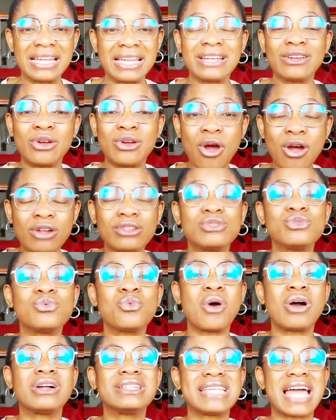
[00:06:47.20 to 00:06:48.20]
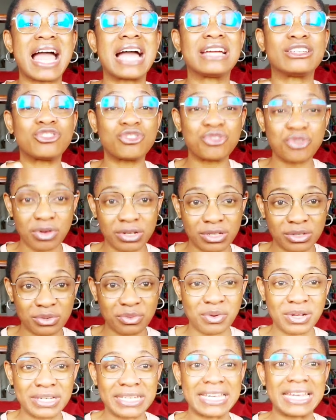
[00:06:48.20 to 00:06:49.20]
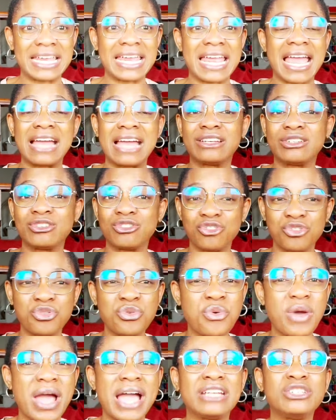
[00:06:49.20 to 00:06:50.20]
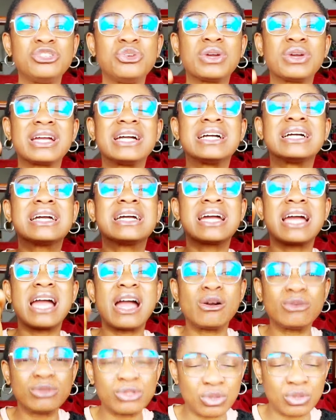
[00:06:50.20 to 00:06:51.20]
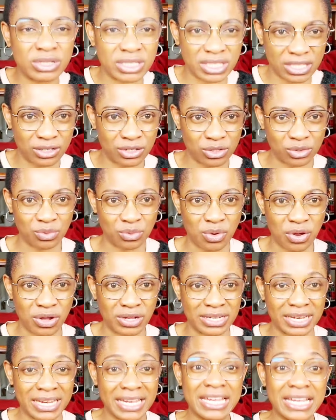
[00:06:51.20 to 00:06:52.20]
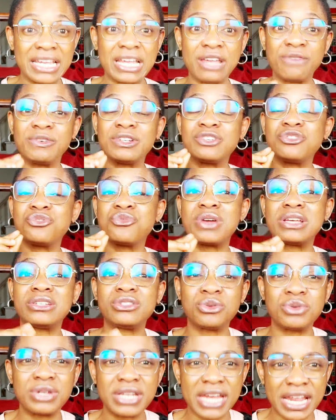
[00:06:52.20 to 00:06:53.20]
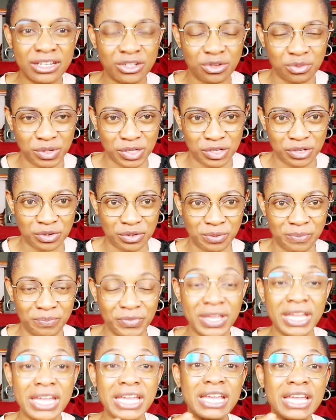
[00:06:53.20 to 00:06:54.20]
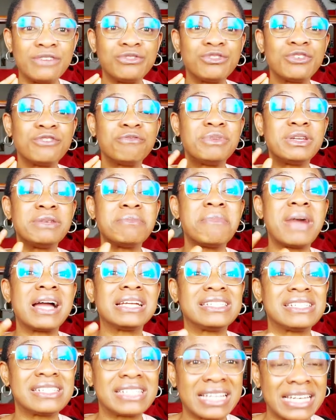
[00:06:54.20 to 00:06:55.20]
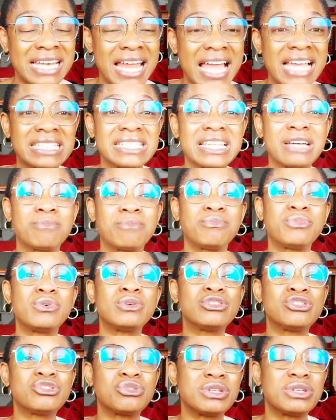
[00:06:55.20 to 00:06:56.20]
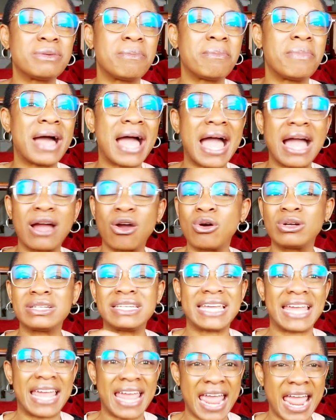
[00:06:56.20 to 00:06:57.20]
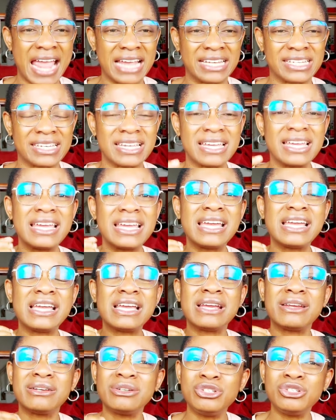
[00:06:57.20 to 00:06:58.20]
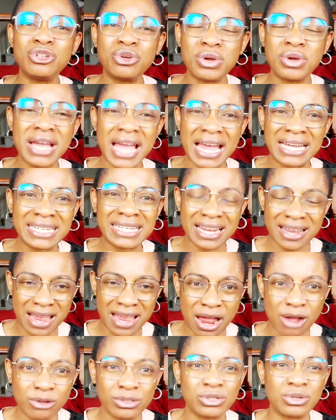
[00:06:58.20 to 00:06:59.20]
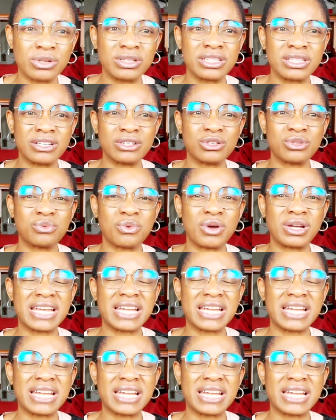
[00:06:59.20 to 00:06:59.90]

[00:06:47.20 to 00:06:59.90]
God's words are trustworthy and true, and you can count on this word if it resonates with you. If you've been marginalized and pushed to the back or the edge, you can count on this word